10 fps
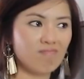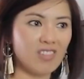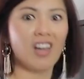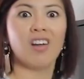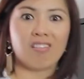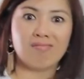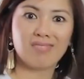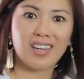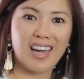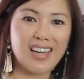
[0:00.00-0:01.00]
Yeah,
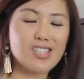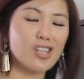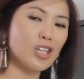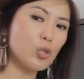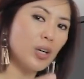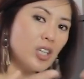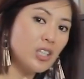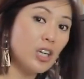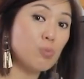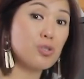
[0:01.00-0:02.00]
okay, so that's what
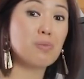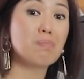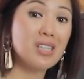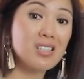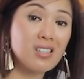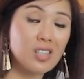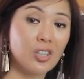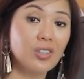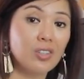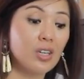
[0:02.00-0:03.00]
actually helps you to mix the
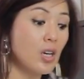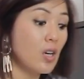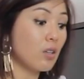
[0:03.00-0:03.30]
tone,